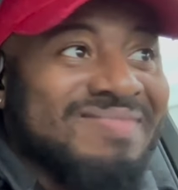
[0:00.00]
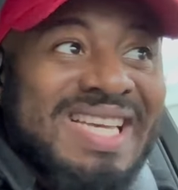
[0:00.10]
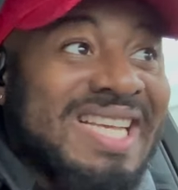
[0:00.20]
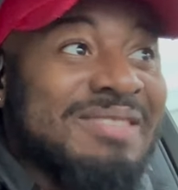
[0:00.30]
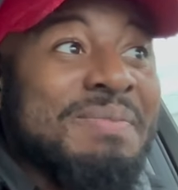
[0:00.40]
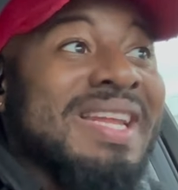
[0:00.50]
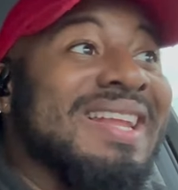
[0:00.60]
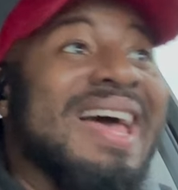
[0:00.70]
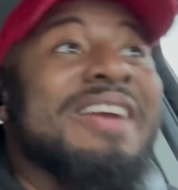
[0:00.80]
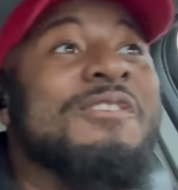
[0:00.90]
It's been
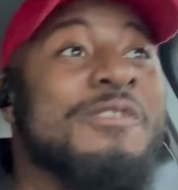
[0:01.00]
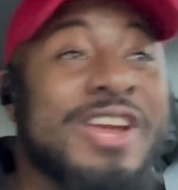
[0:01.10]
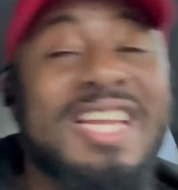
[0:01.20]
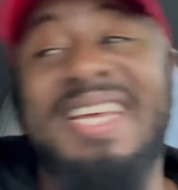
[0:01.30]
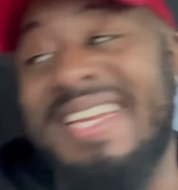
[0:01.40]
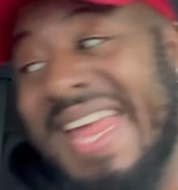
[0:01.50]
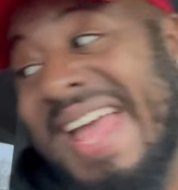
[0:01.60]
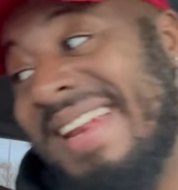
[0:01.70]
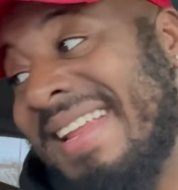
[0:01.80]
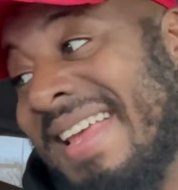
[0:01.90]
like really
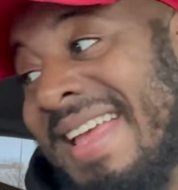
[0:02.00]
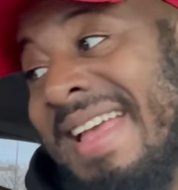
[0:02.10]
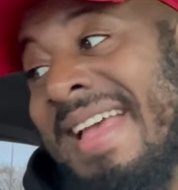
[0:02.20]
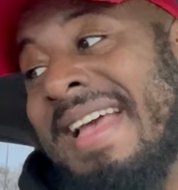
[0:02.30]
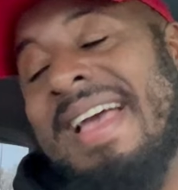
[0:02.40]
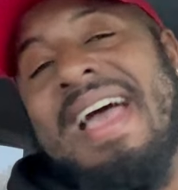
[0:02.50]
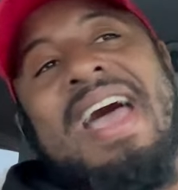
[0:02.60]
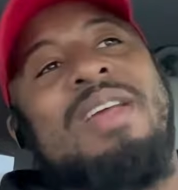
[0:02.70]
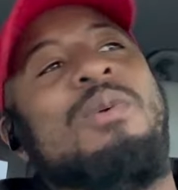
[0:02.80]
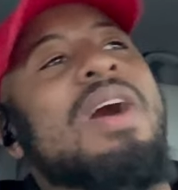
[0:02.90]
dead.
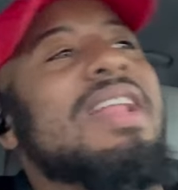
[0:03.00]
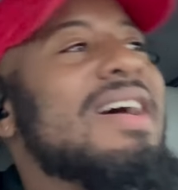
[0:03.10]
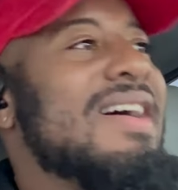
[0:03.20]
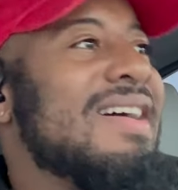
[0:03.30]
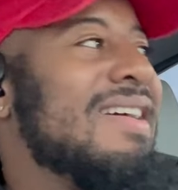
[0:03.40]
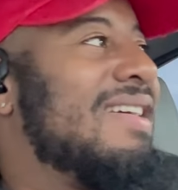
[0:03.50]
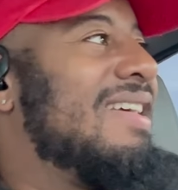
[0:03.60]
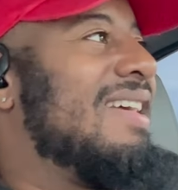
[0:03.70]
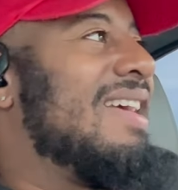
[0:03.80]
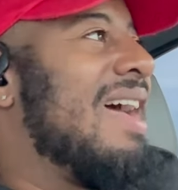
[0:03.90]
I don't wanna,
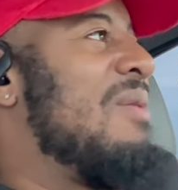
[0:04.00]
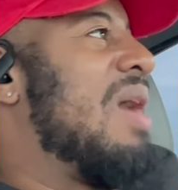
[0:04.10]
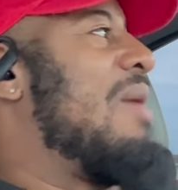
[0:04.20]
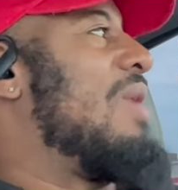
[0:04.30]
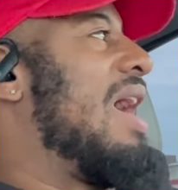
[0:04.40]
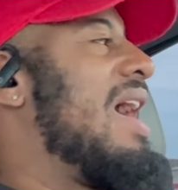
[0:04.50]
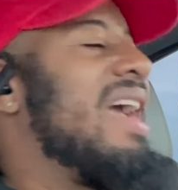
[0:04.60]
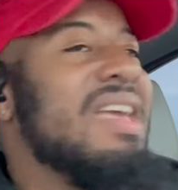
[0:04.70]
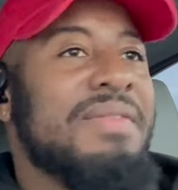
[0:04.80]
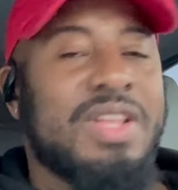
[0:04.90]
I, I, I
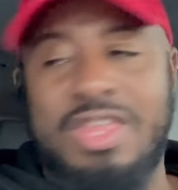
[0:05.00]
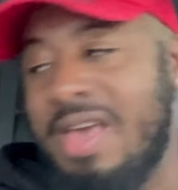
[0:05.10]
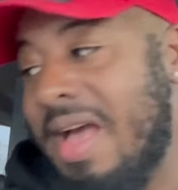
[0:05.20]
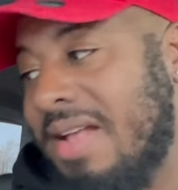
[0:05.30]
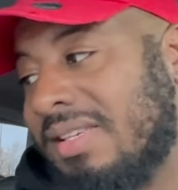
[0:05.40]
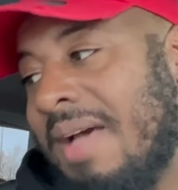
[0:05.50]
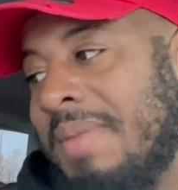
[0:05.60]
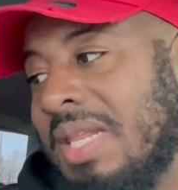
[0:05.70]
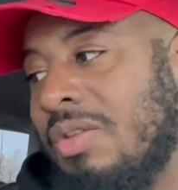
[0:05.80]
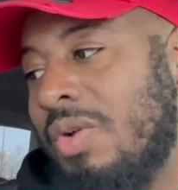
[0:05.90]
give it a chance. I've
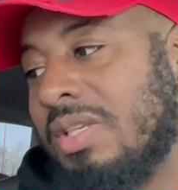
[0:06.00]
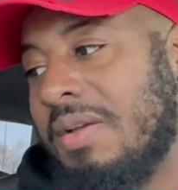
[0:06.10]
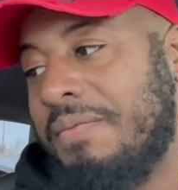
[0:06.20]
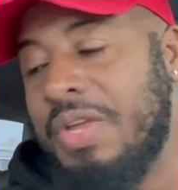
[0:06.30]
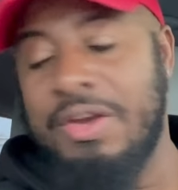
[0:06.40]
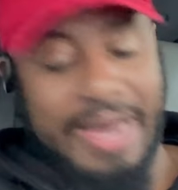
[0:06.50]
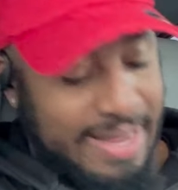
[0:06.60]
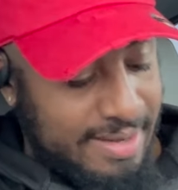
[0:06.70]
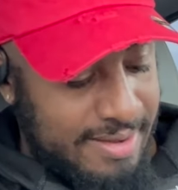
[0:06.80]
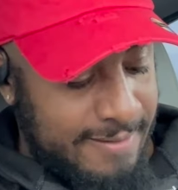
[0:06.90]
been doing some video
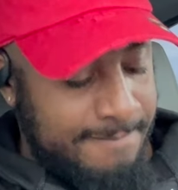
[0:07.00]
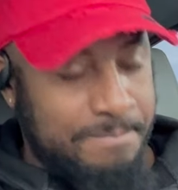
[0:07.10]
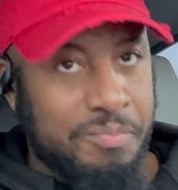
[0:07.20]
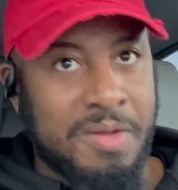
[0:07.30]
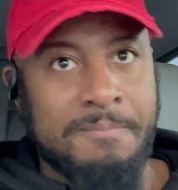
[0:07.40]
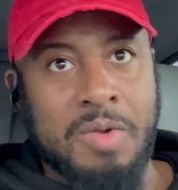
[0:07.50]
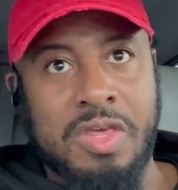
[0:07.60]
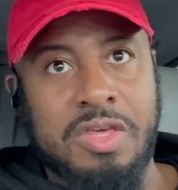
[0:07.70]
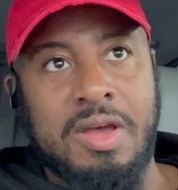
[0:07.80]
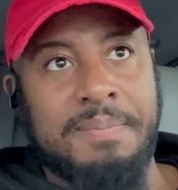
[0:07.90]
editing,
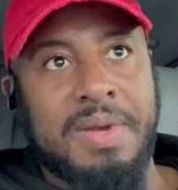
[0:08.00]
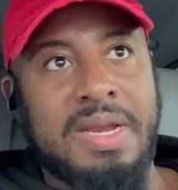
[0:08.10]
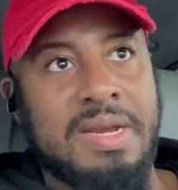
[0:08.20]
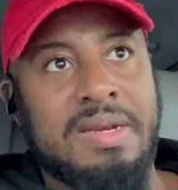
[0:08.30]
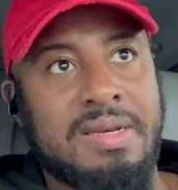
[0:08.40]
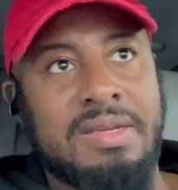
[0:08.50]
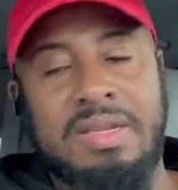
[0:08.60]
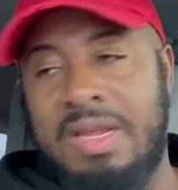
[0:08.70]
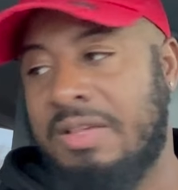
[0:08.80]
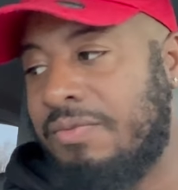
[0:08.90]
brushing up on
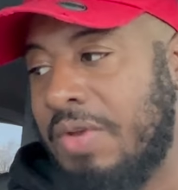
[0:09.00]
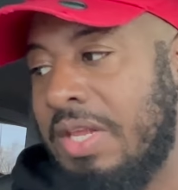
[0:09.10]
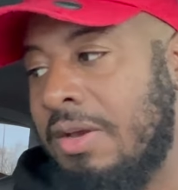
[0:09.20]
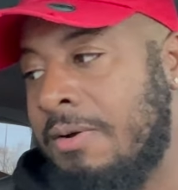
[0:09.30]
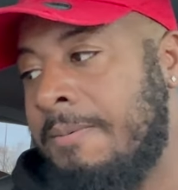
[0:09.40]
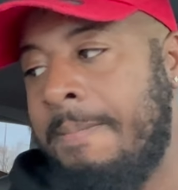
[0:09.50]
this video,